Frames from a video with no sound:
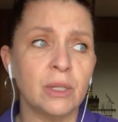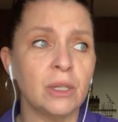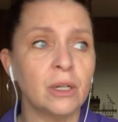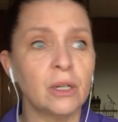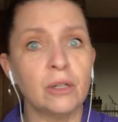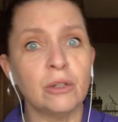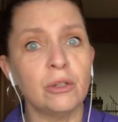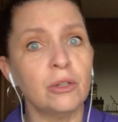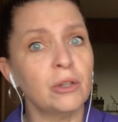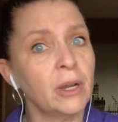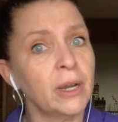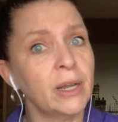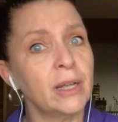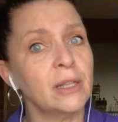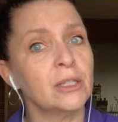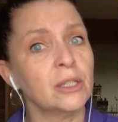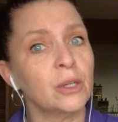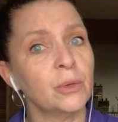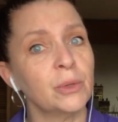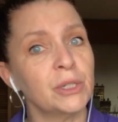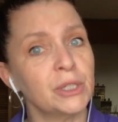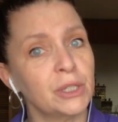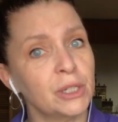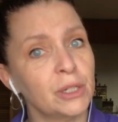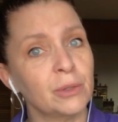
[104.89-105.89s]
you can do your hand
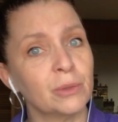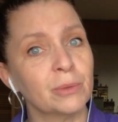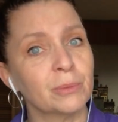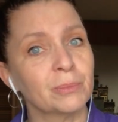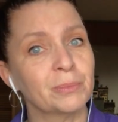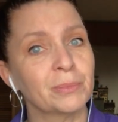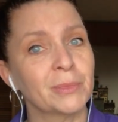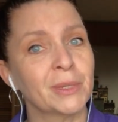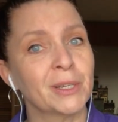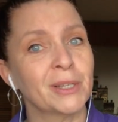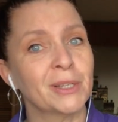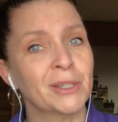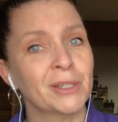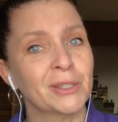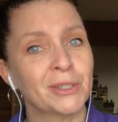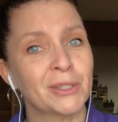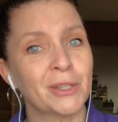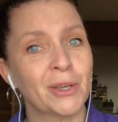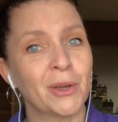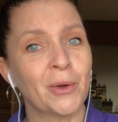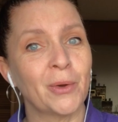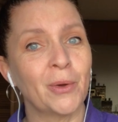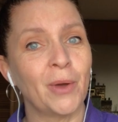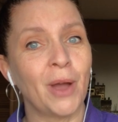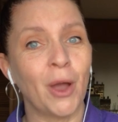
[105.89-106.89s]
sewing too.
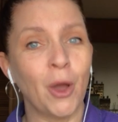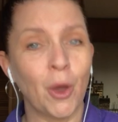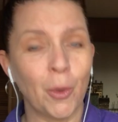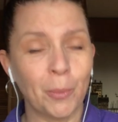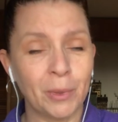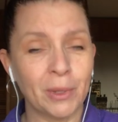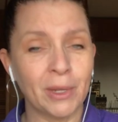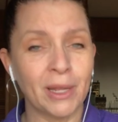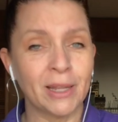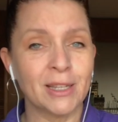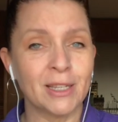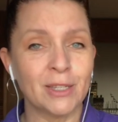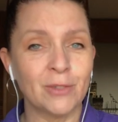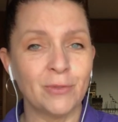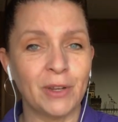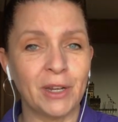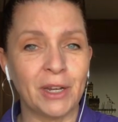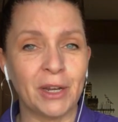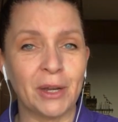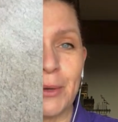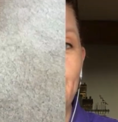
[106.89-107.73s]
So I hope you like this video.